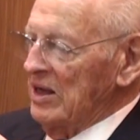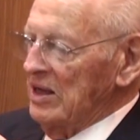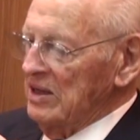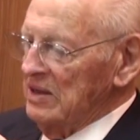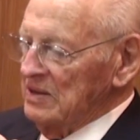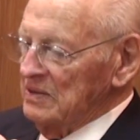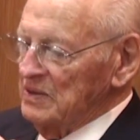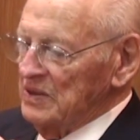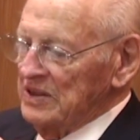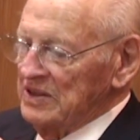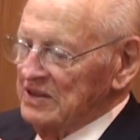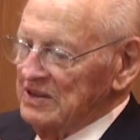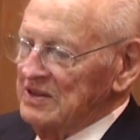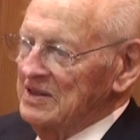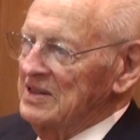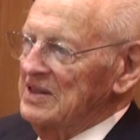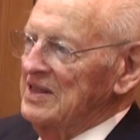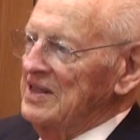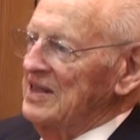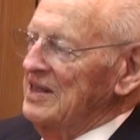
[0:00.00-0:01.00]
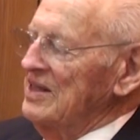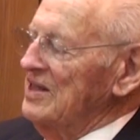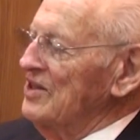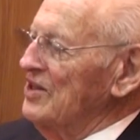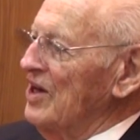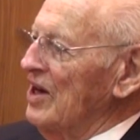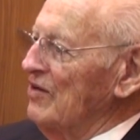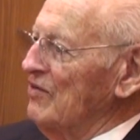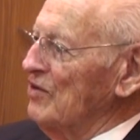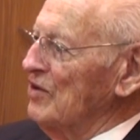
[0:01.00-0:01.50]
Well,
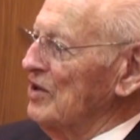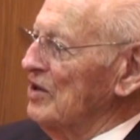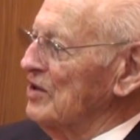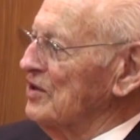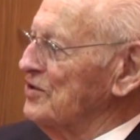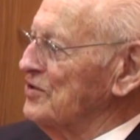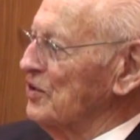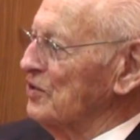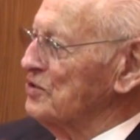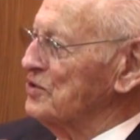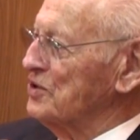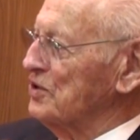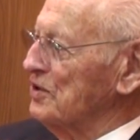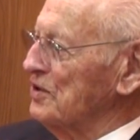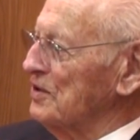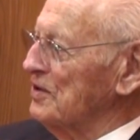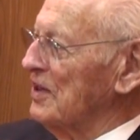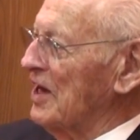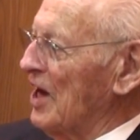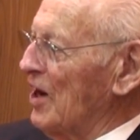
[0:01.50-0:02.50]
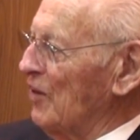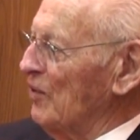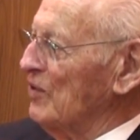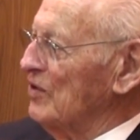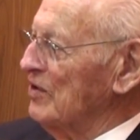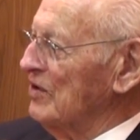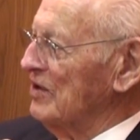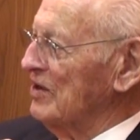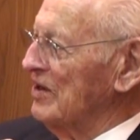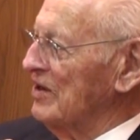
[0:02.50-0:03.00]
you have a little social
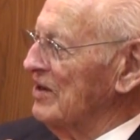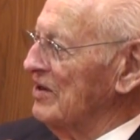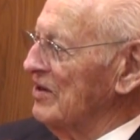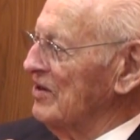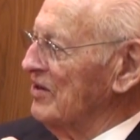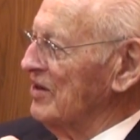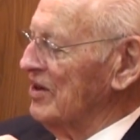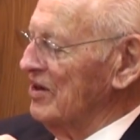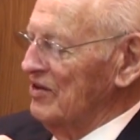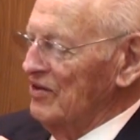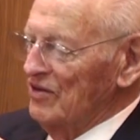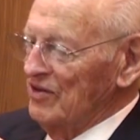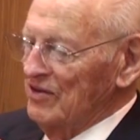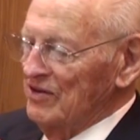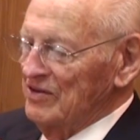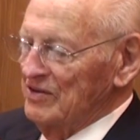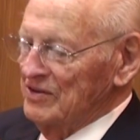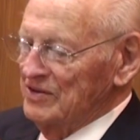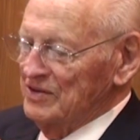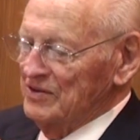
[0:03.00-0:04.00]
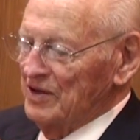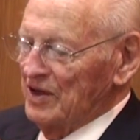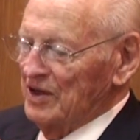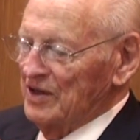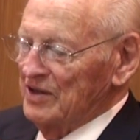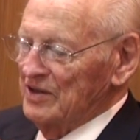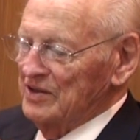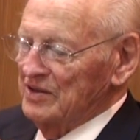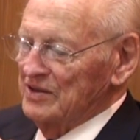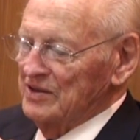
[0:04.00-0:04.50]
hour, and then you
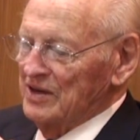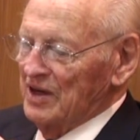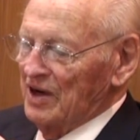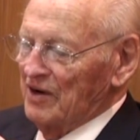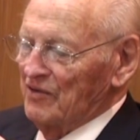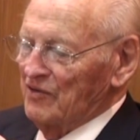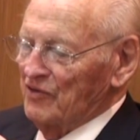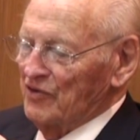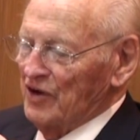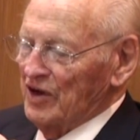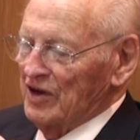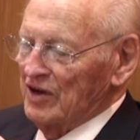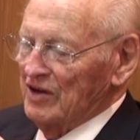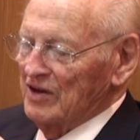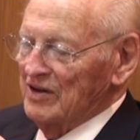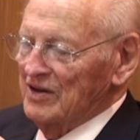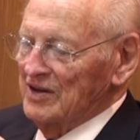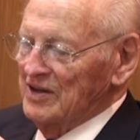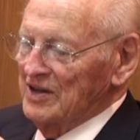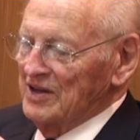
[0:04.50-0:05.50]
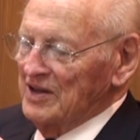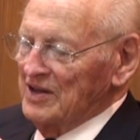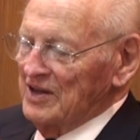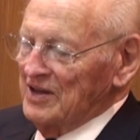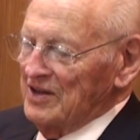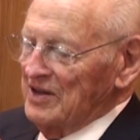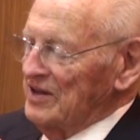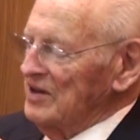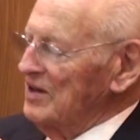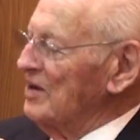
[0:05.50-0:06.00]
are fed a
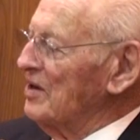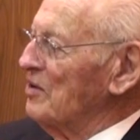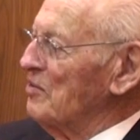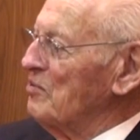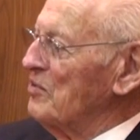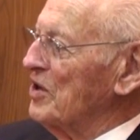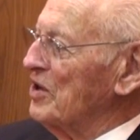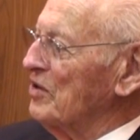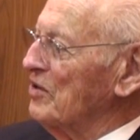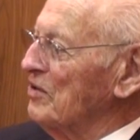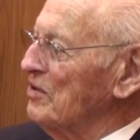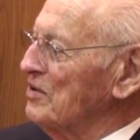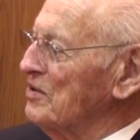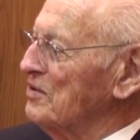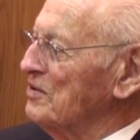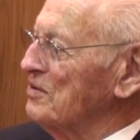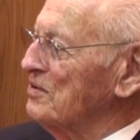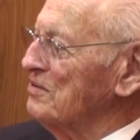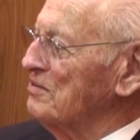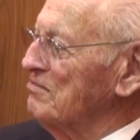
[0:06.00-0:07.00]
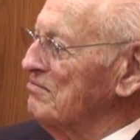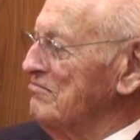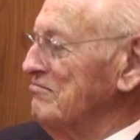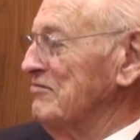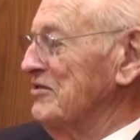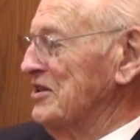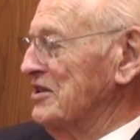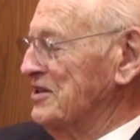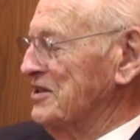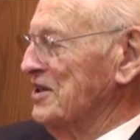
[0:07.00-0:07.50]
meal.
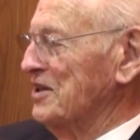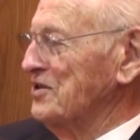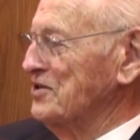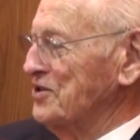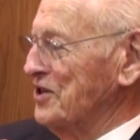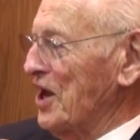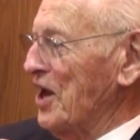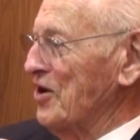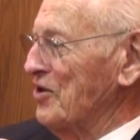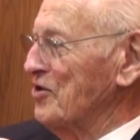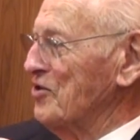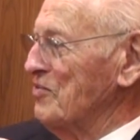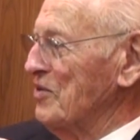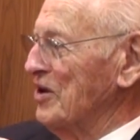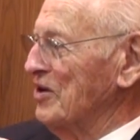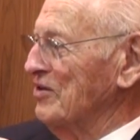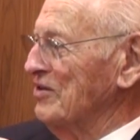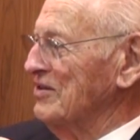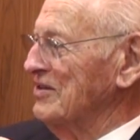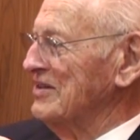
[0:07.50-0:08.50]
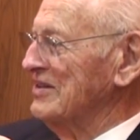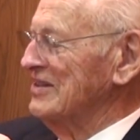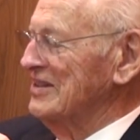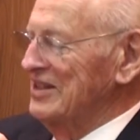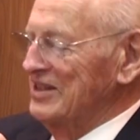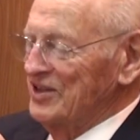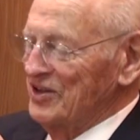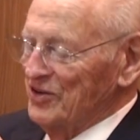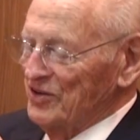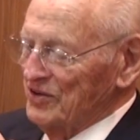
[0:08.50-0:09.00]
It's their standard meal, and
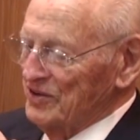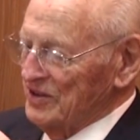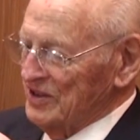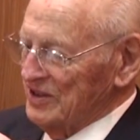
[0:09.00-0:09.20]
then you